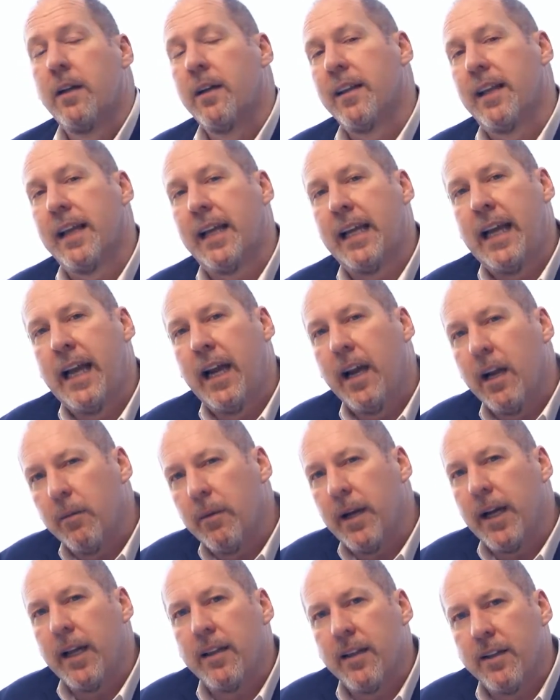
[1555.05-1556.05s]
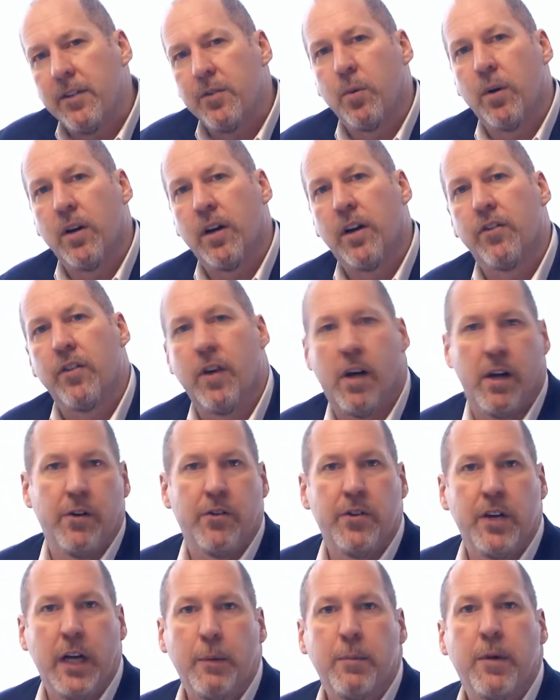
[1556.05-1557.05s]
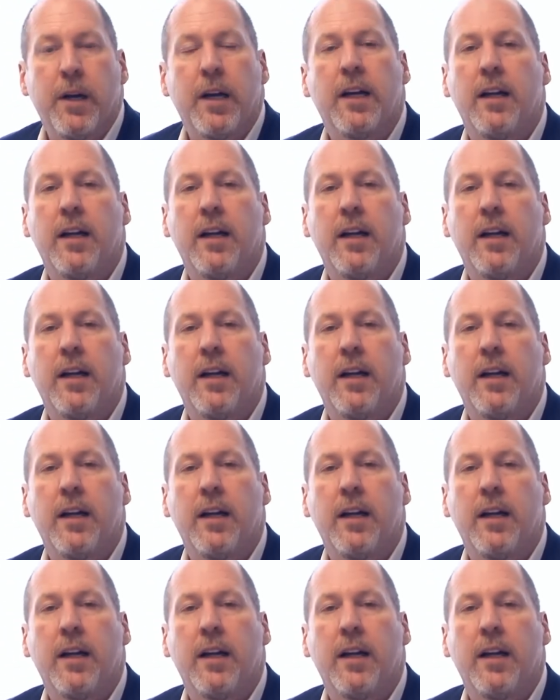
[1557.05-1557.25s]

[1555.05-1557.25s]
The key to make this work is authorship.